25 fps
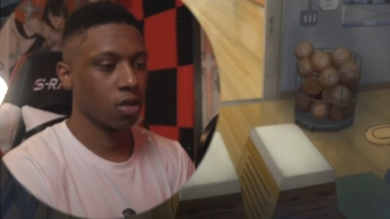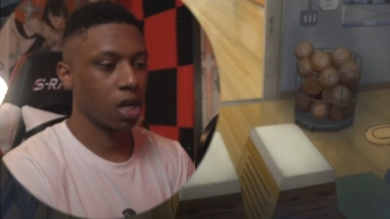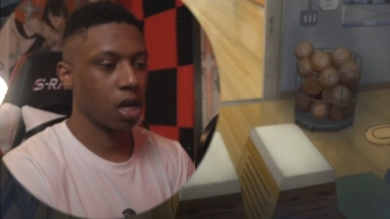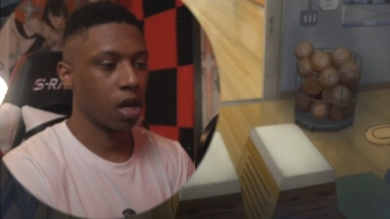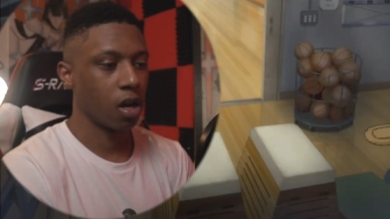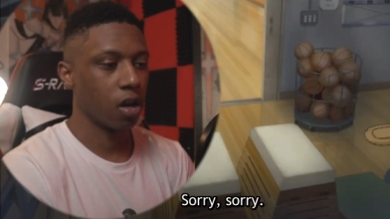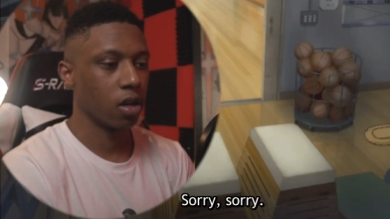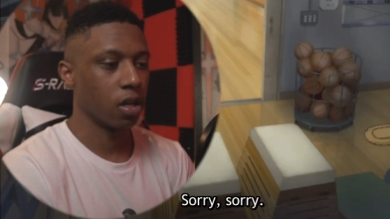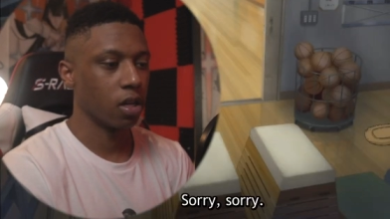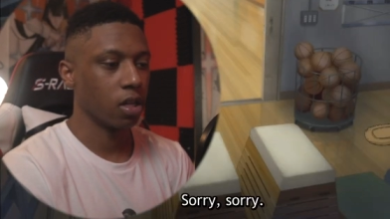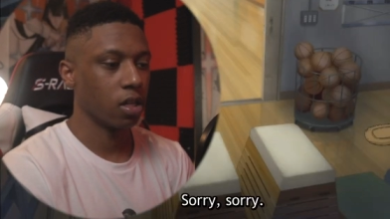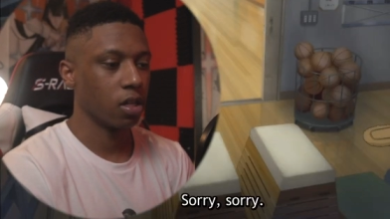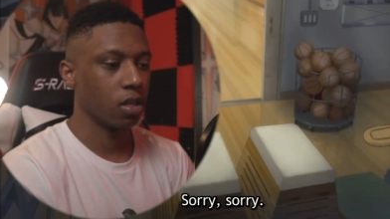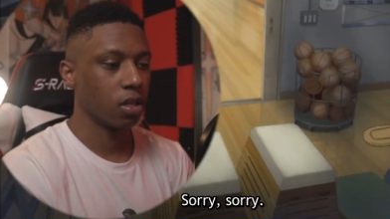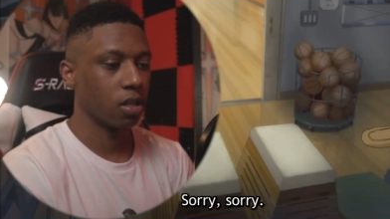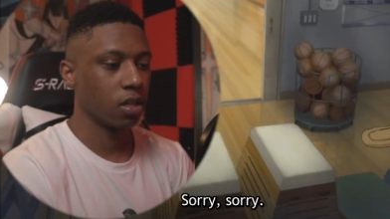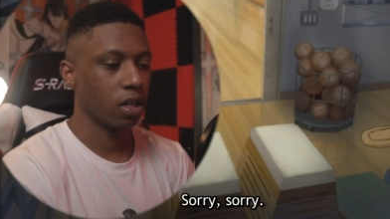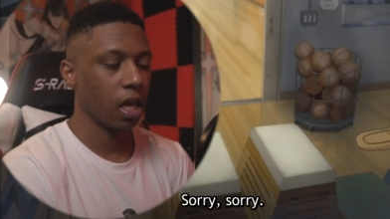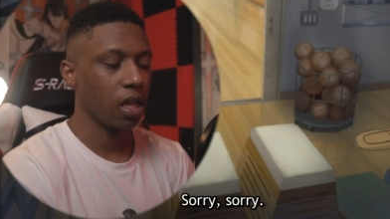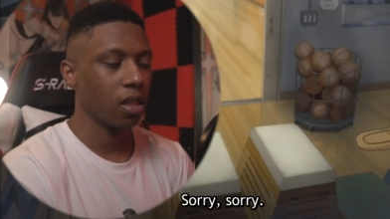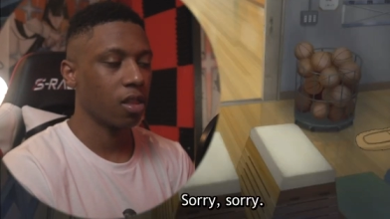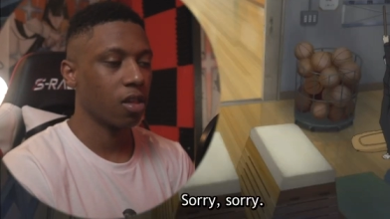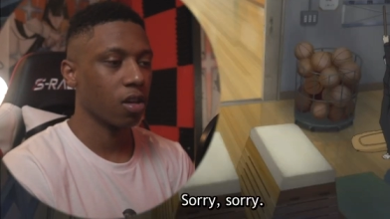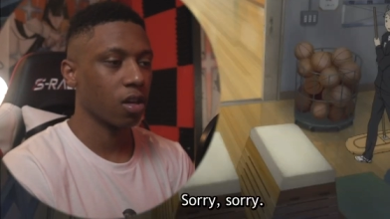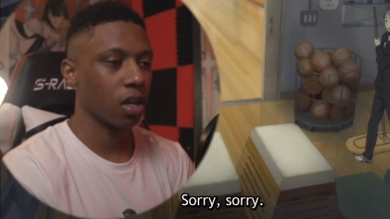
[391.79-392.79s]
Oh,
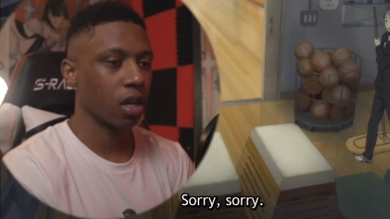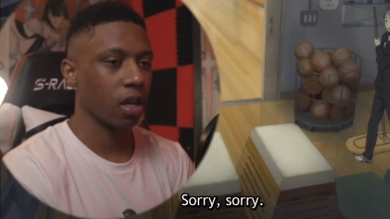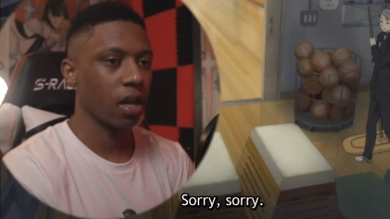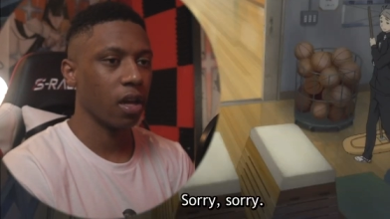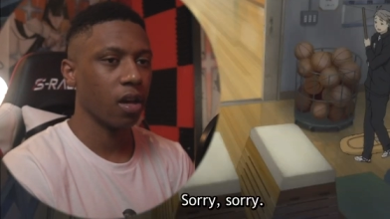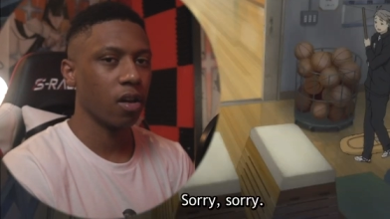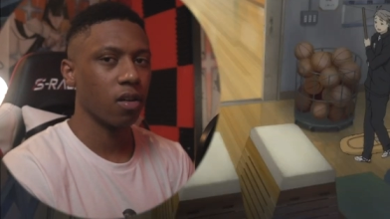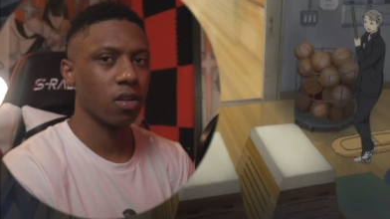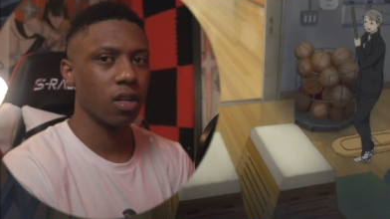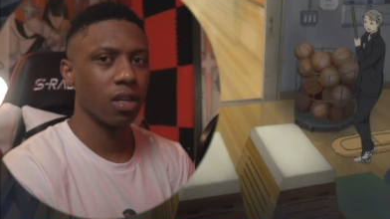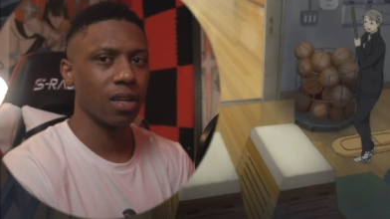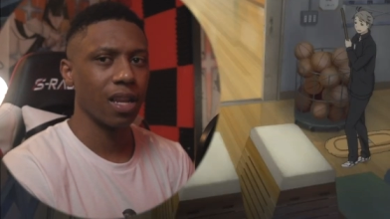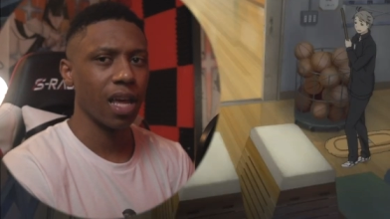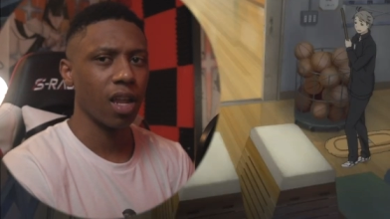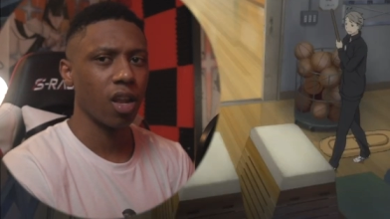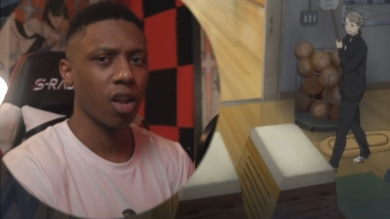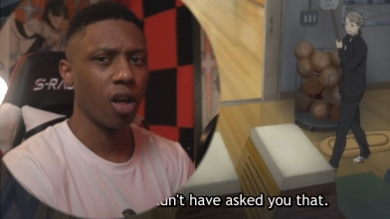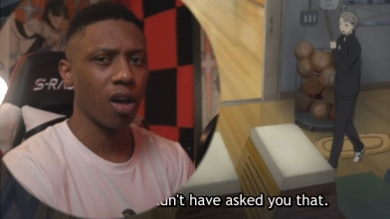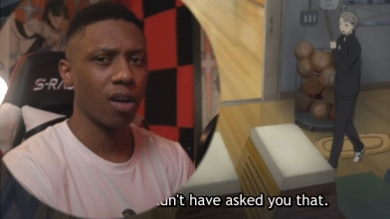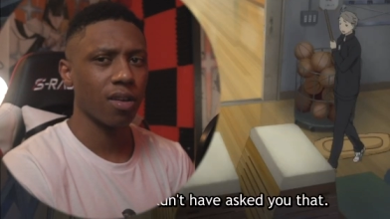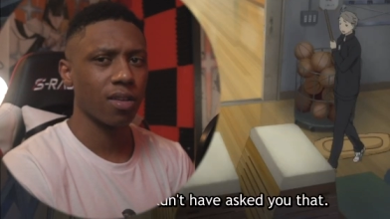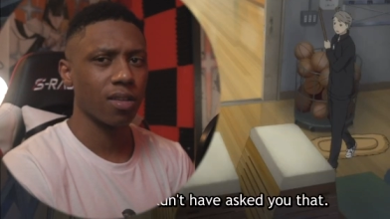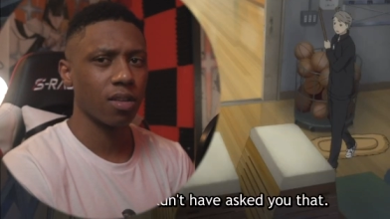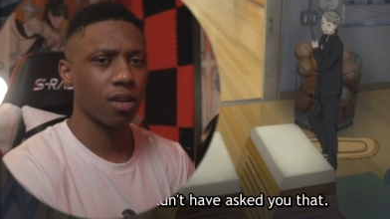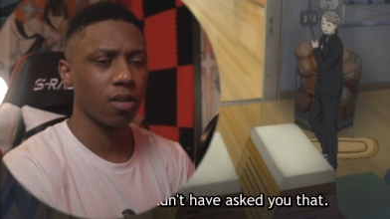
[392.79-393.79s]
they took a L. They
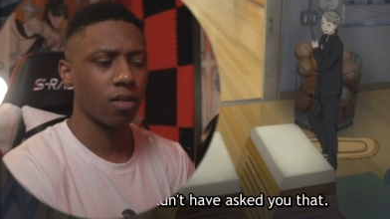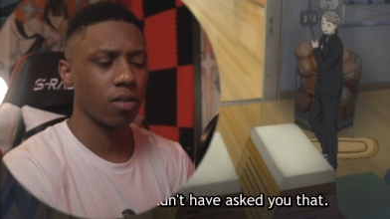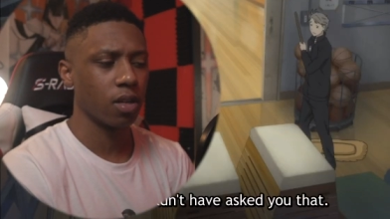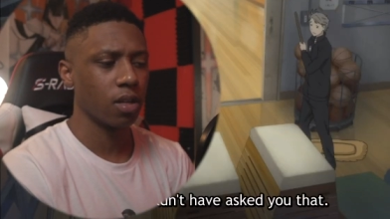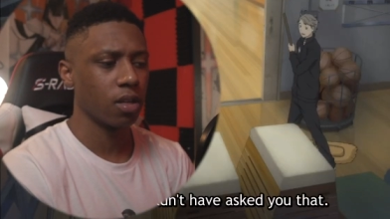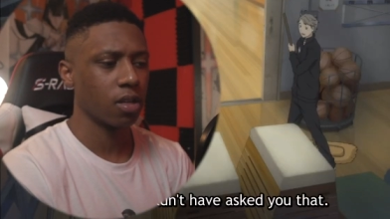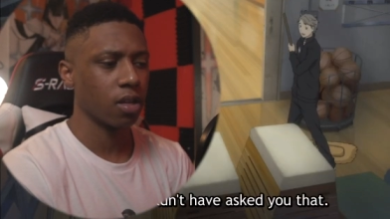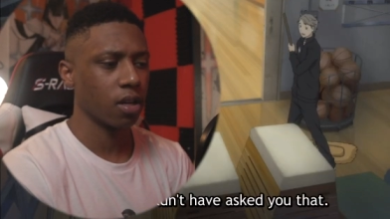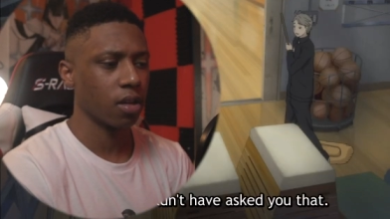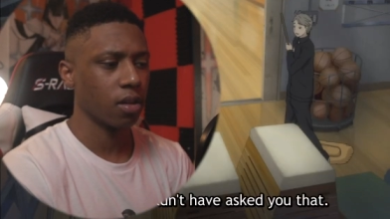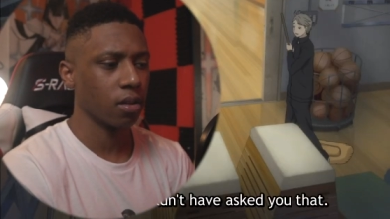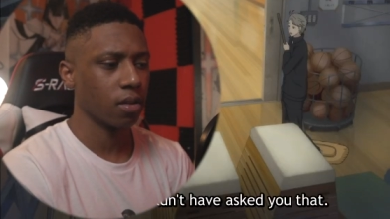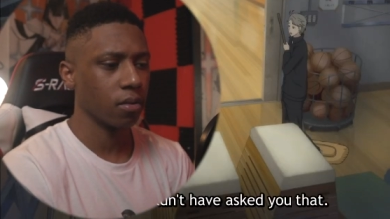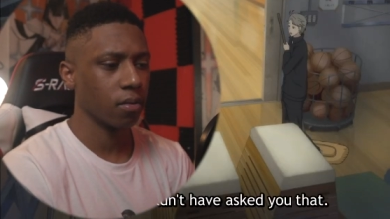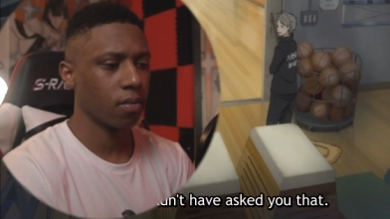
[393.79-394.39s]
lost though, didn't they?